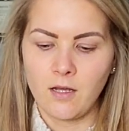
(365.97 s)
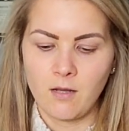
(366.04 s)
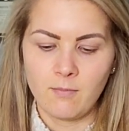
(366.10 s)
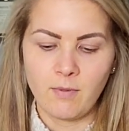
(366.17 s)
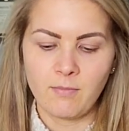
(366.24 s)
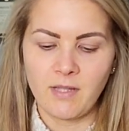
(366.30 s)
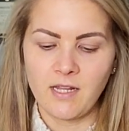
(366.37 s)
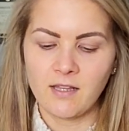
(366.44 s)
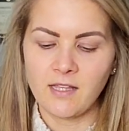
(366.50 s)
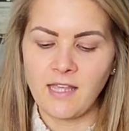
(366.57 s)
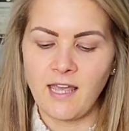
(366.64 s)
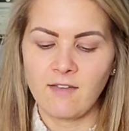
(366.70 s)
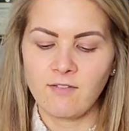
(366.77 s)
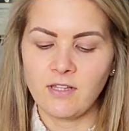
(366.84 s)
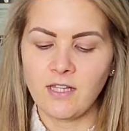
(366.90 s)
I'm getting like
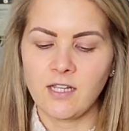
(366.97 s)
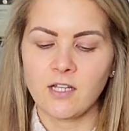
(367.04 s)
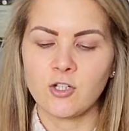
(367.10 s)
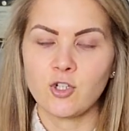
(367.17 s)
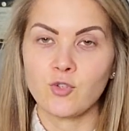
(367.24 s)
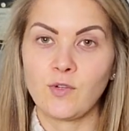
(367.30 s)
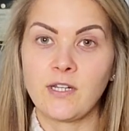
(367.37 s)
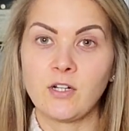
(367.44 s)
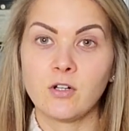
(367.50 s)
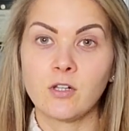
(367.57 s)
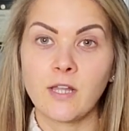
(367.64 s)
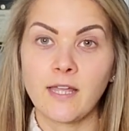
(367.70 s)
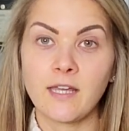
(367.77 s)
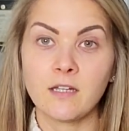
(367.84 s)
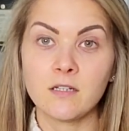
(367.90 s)
heavy like adrenal
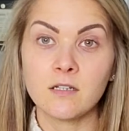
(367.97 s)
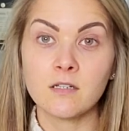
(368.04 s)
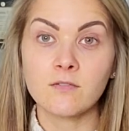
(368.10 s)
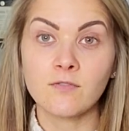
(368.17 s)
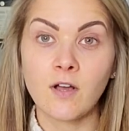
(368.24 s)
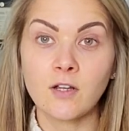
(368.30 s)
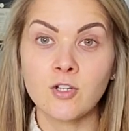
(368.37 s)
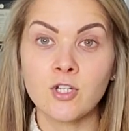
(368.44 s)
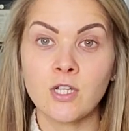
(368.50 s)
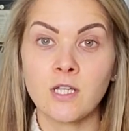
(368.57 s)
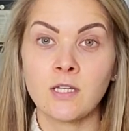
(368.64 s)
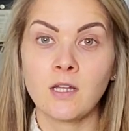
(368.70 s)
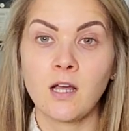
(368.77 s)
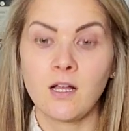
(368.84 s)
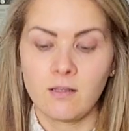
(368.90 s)
gland function,